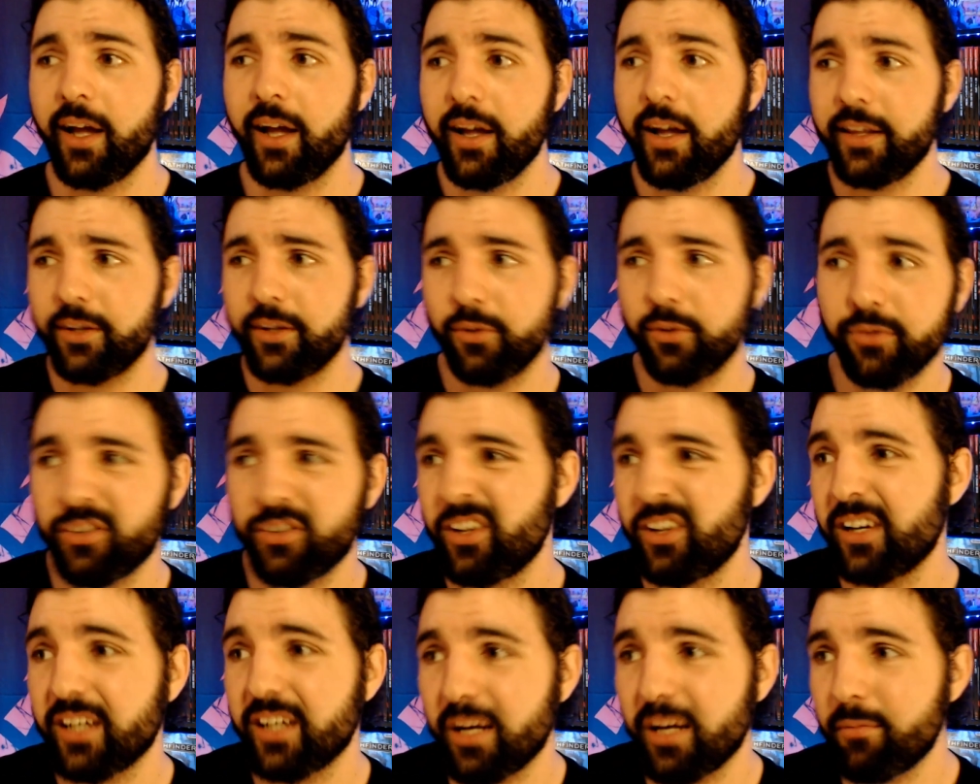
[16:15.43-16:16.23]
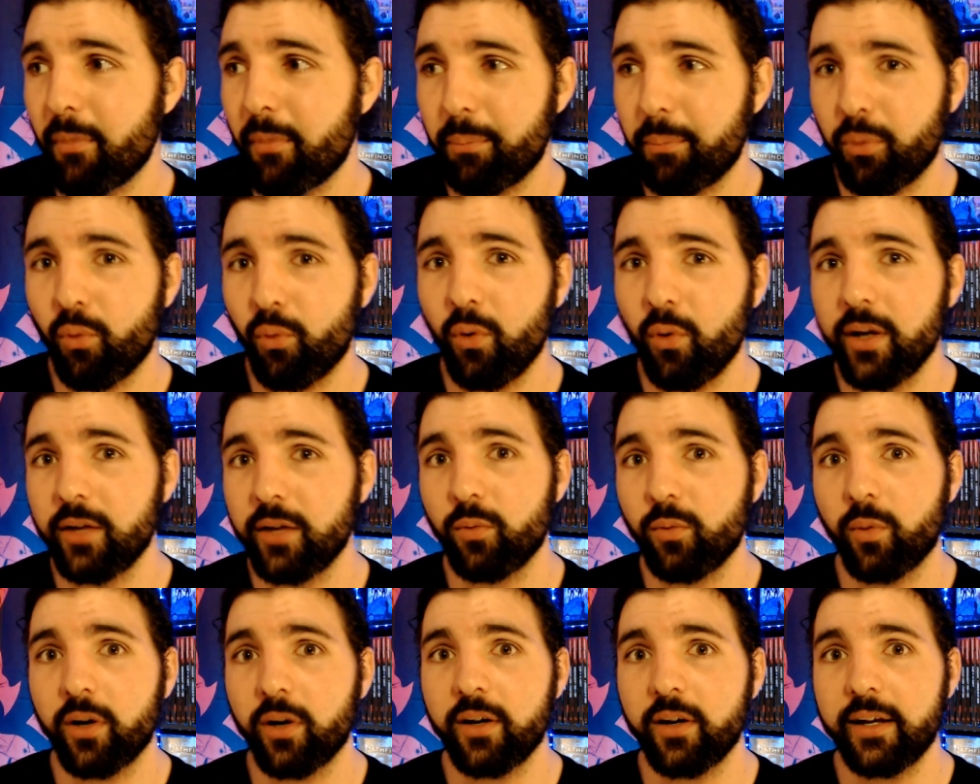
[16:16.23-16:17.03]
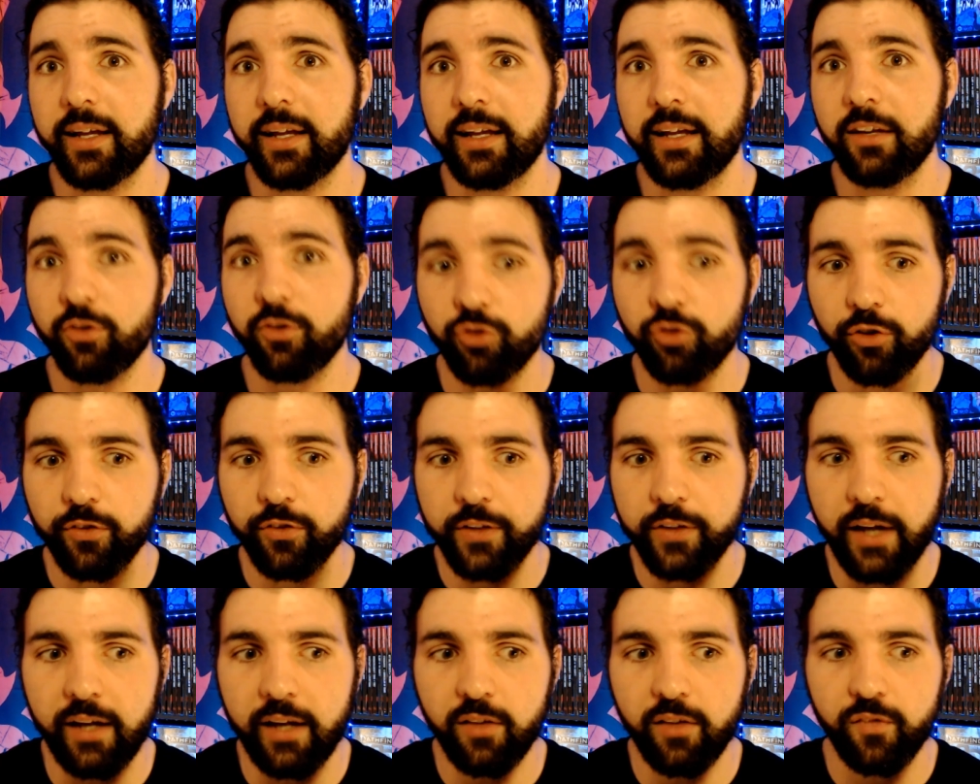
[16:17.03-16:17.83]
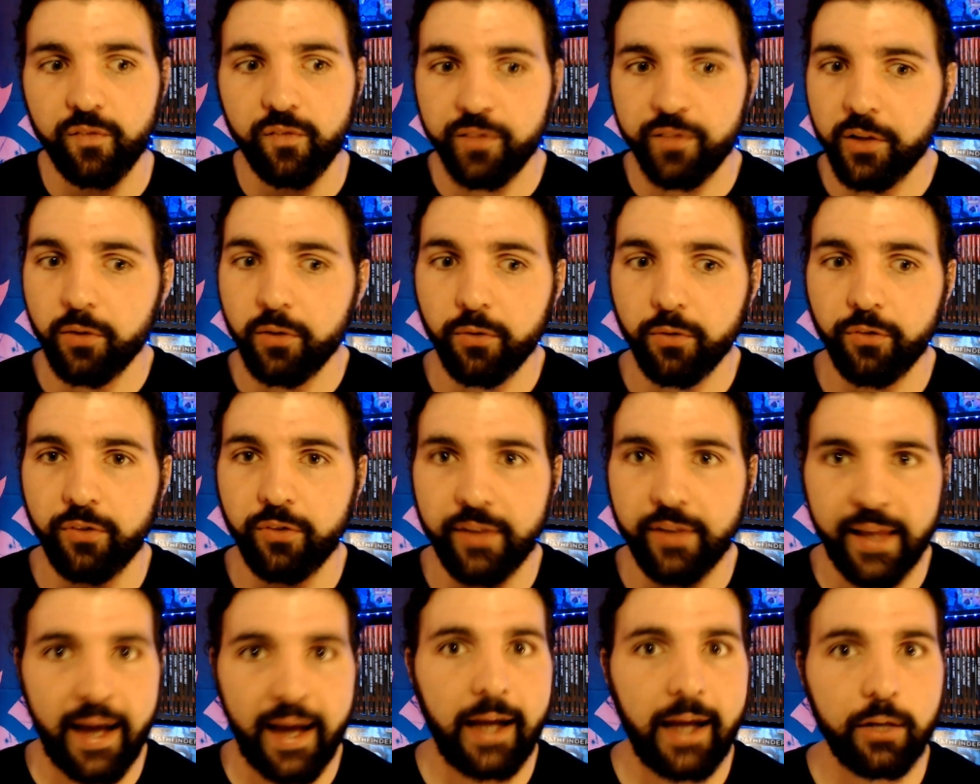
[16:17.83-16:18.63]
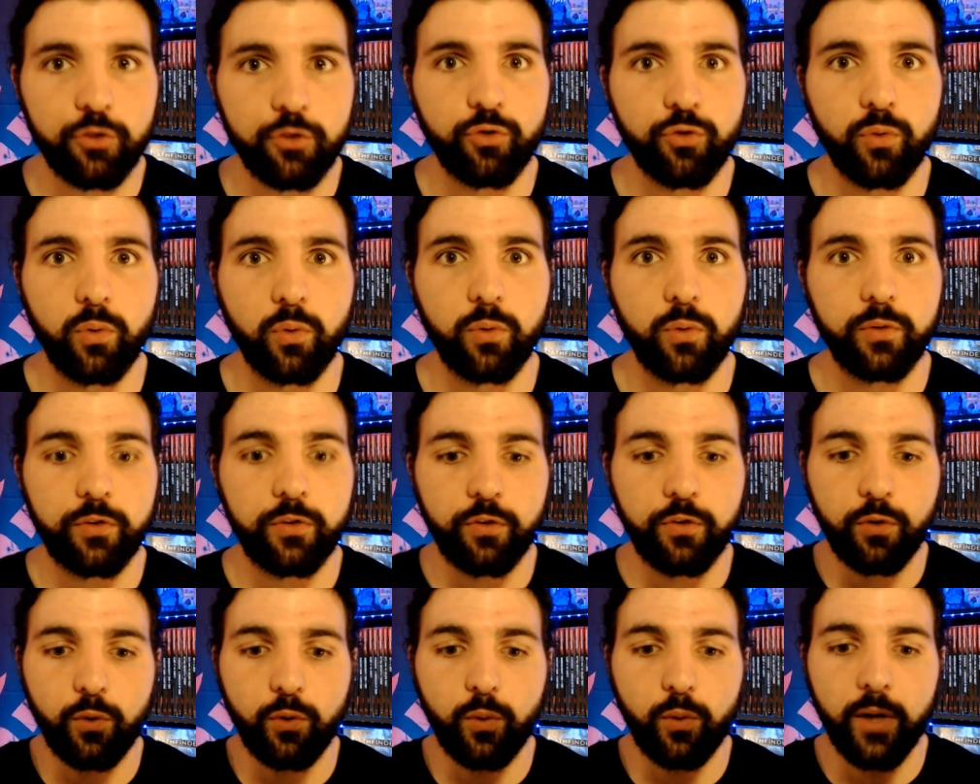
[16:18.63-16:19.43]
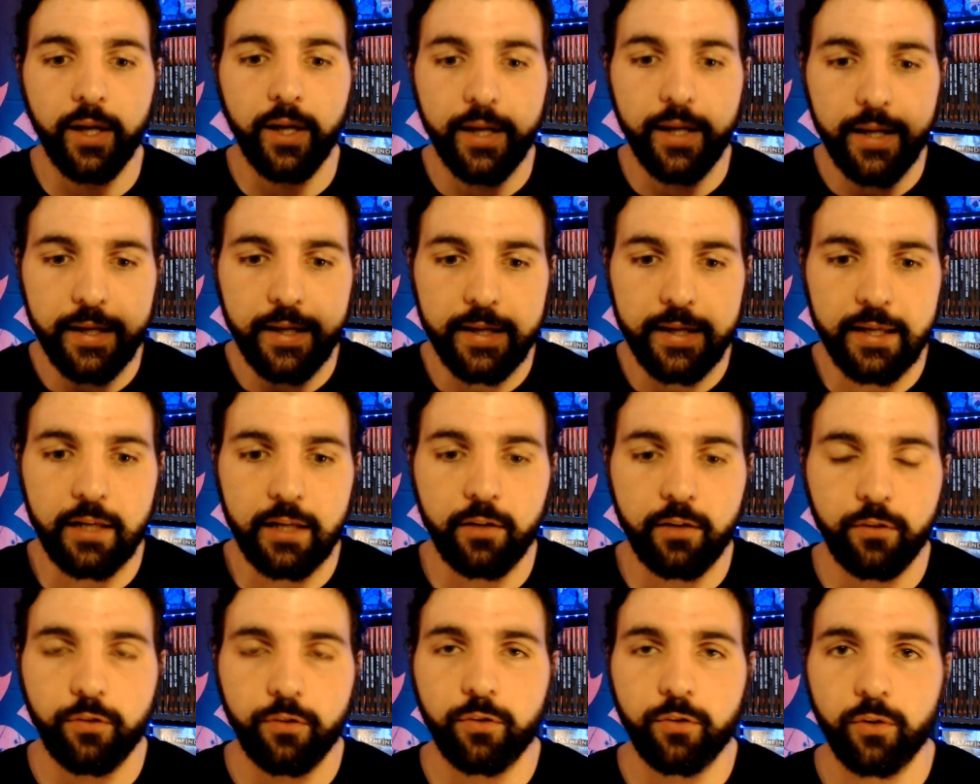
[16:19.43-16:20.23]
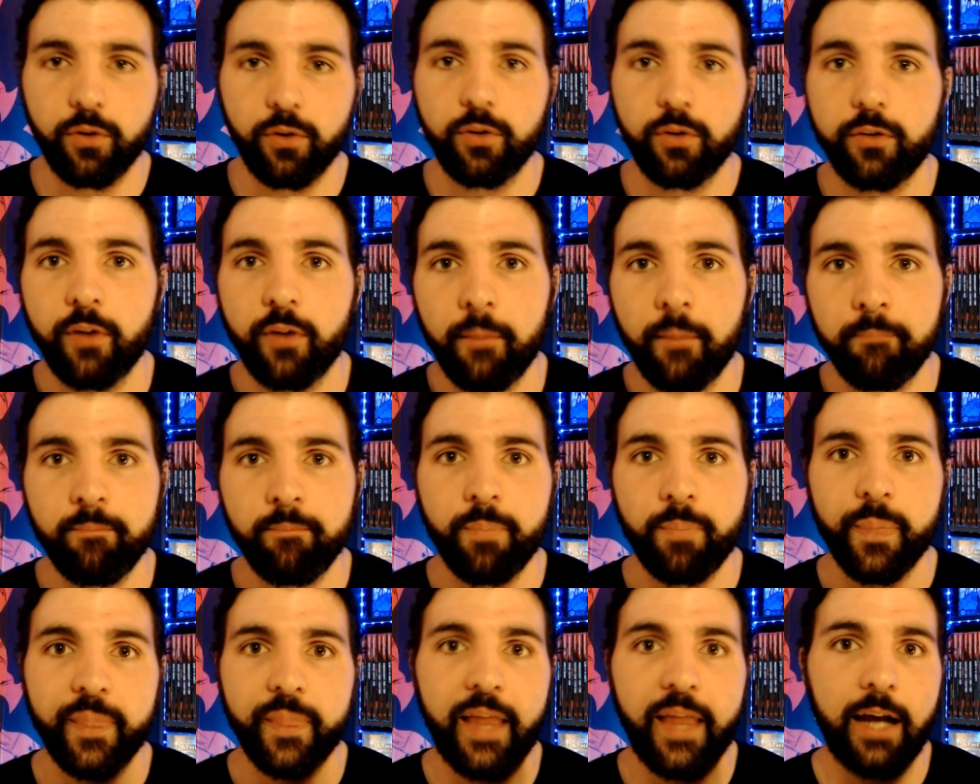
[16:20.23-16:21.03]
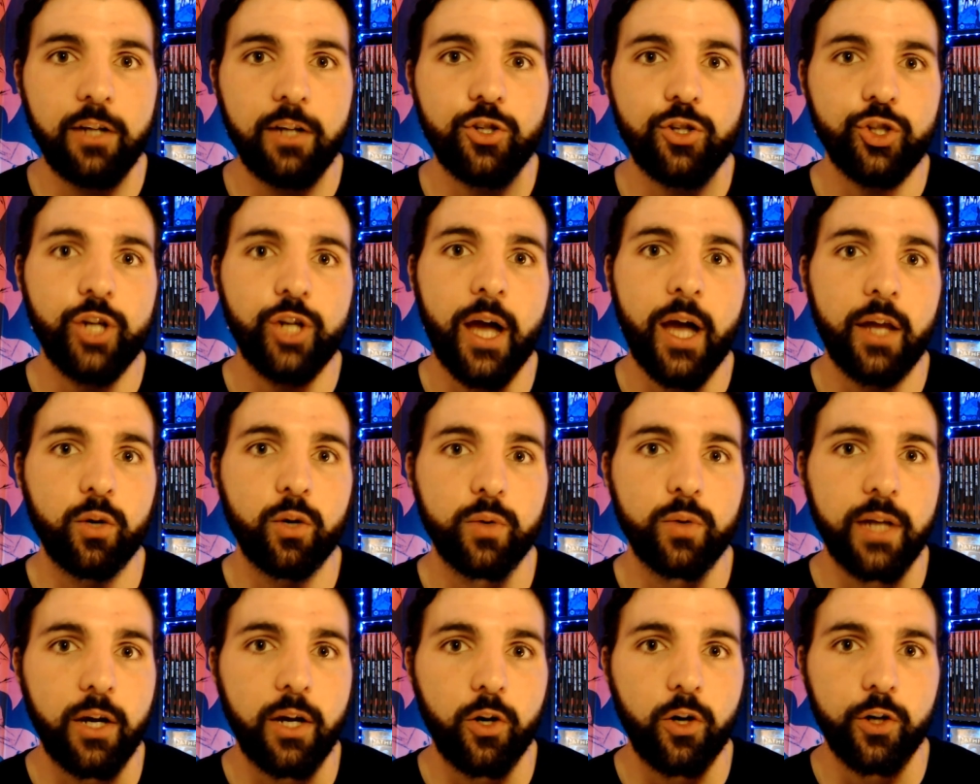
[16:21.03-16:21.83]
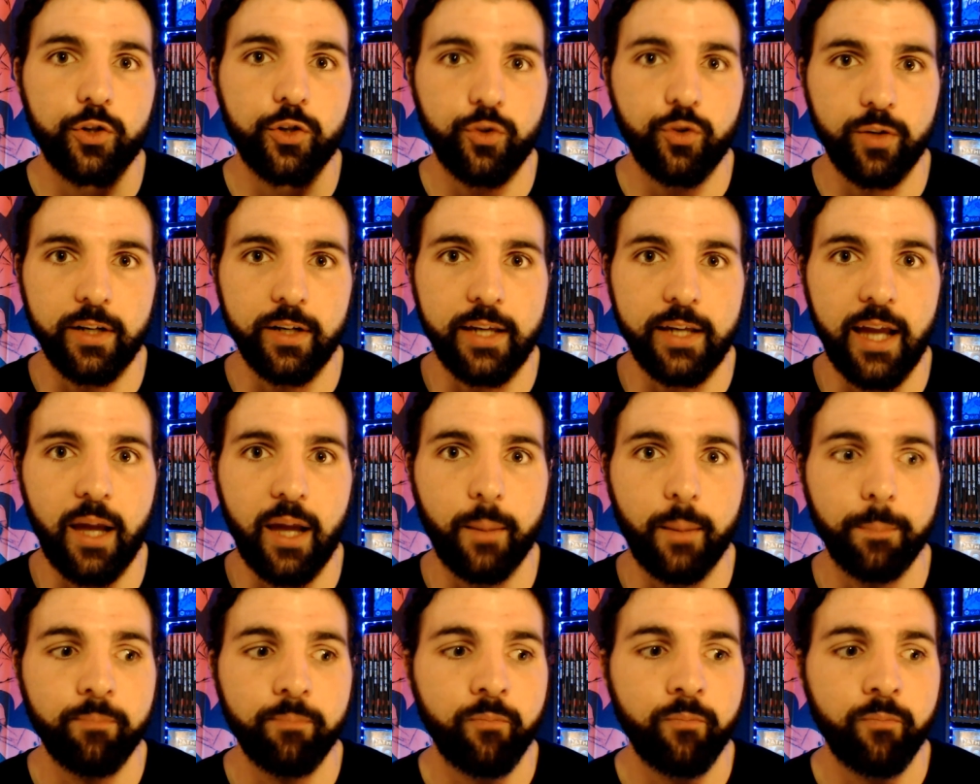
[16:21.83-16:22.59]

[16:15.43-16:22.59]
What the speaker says: there's going to come a point where it just kind of feels natural to insert that shadow character again.